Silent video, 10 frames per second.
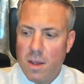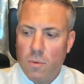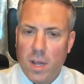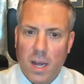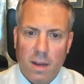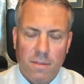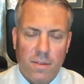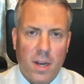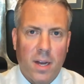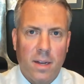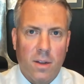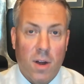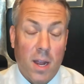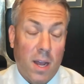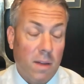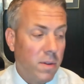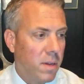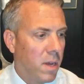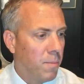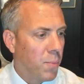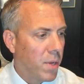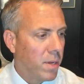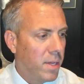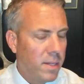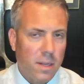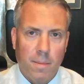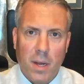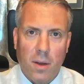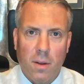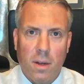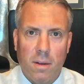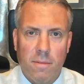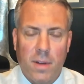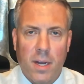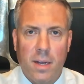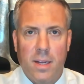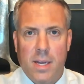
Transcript: We have, uh, or I have, a, a, pretty decent amount of, uh,